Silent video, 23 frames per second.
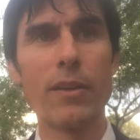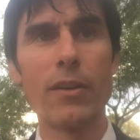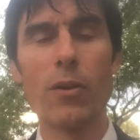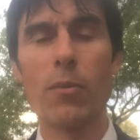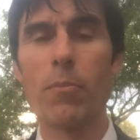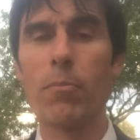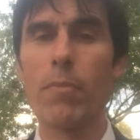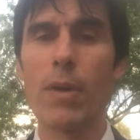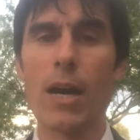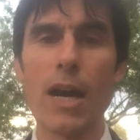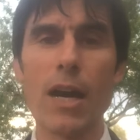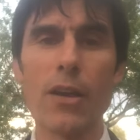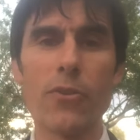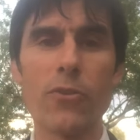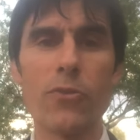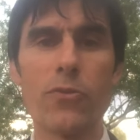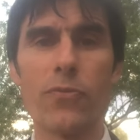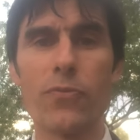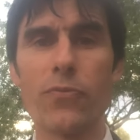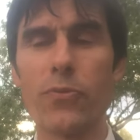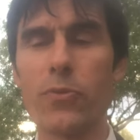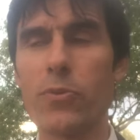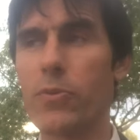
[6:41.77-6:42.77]
you know,
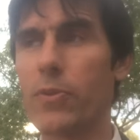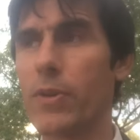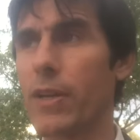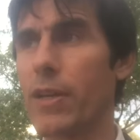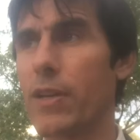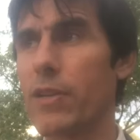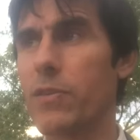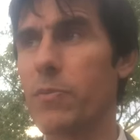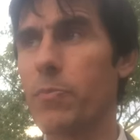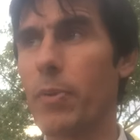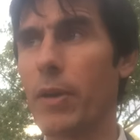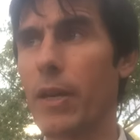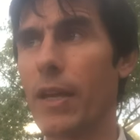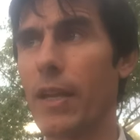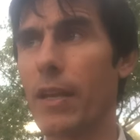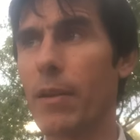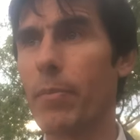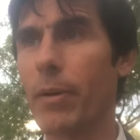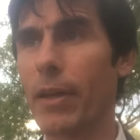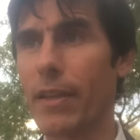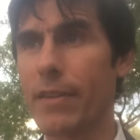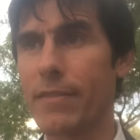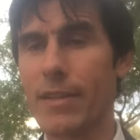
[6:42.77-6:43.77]
modern fruit has
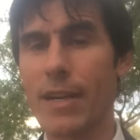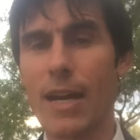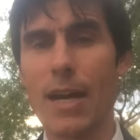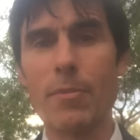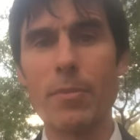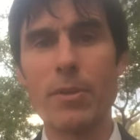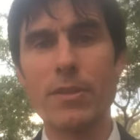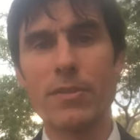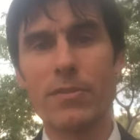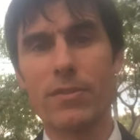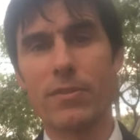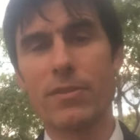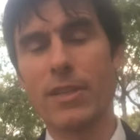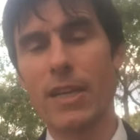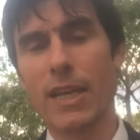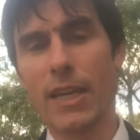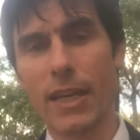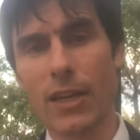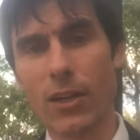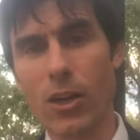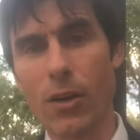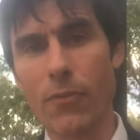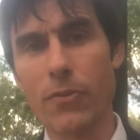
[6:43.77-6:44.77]
been, by the time it's
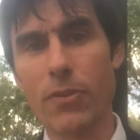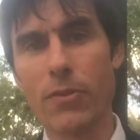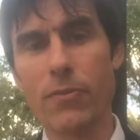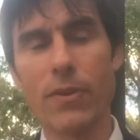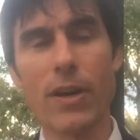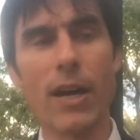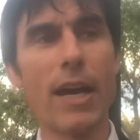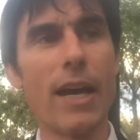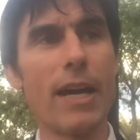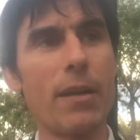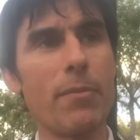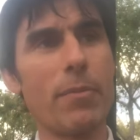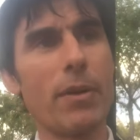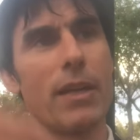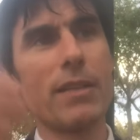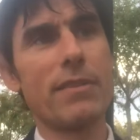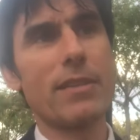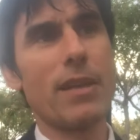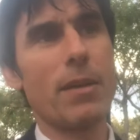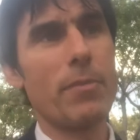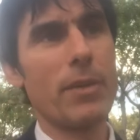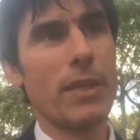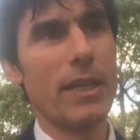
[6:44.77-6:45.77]
taken off the vine and by
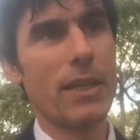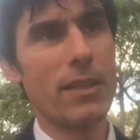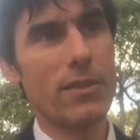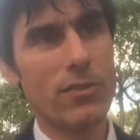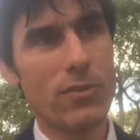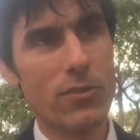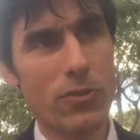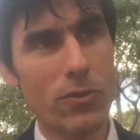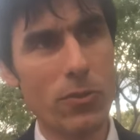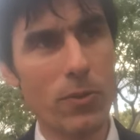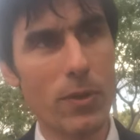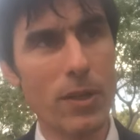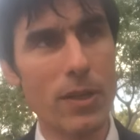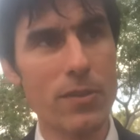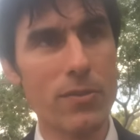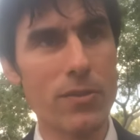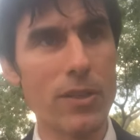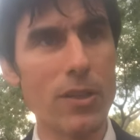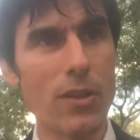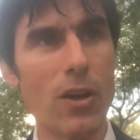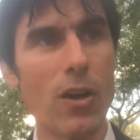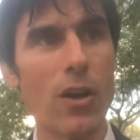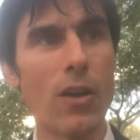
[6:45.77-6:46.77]
the time it gets to
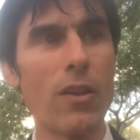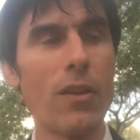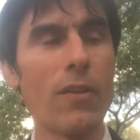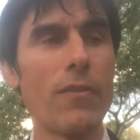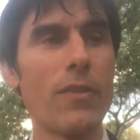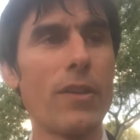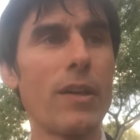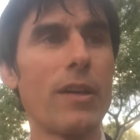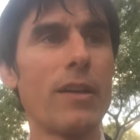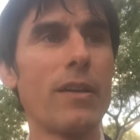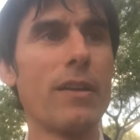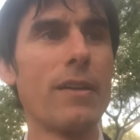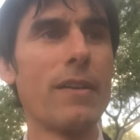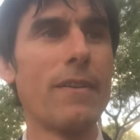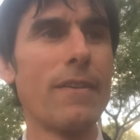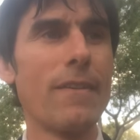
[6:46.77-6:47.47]
us, and all of the